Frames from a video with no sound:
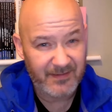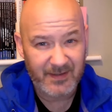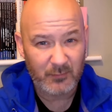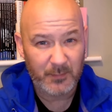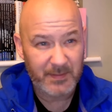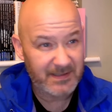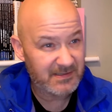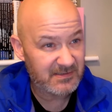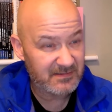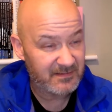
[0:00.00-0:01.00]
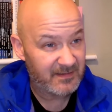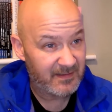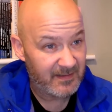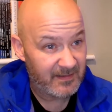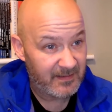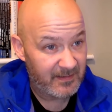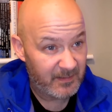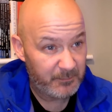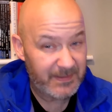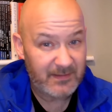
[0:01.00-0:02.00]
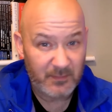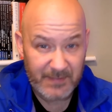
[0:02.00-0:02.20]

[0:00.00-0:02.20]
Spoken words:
I think it was Pearson. Beadle